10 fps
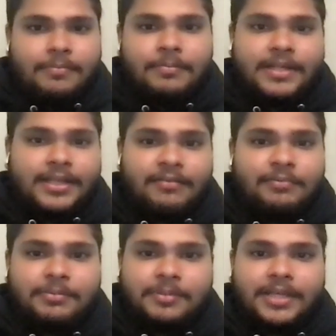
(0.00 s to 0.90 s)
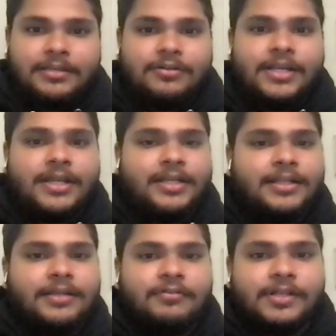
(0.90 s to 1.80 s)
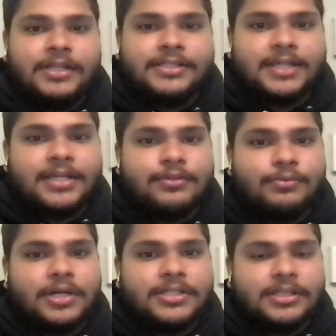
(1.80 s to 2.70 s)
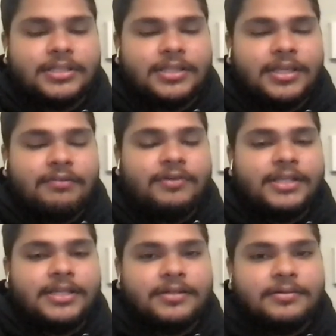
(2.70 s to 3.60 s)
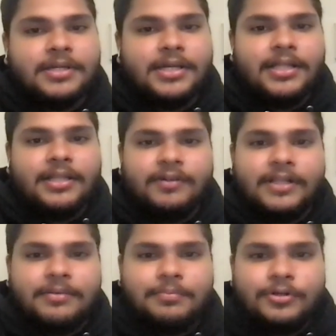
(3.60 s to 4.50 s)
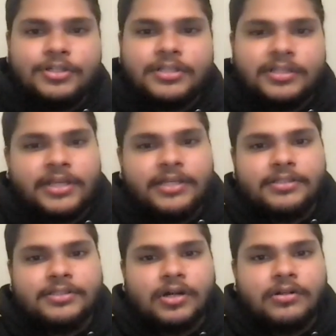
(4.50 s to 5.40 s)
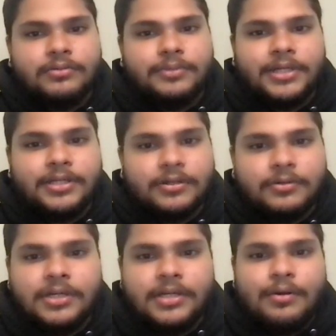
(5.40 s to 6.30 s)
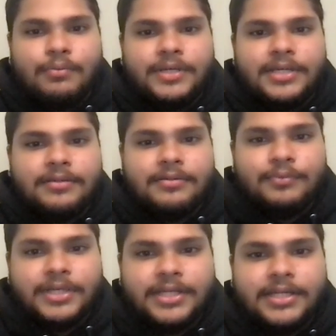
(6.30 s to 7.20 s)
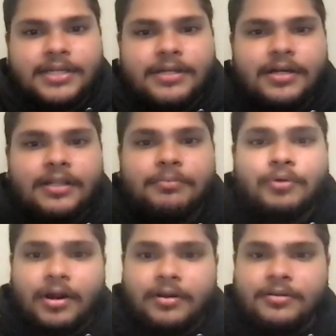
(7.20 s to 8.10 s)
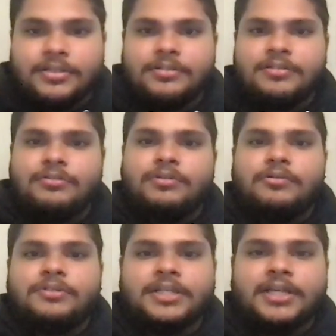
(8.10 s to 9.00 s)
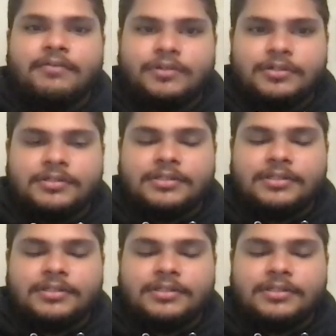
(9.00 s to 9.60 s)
but they've been playing great and they're really exciting to watch. They really um uh, they really pushed the Lakers all the way. You know, we we needed uh, LeBron to close the game for us.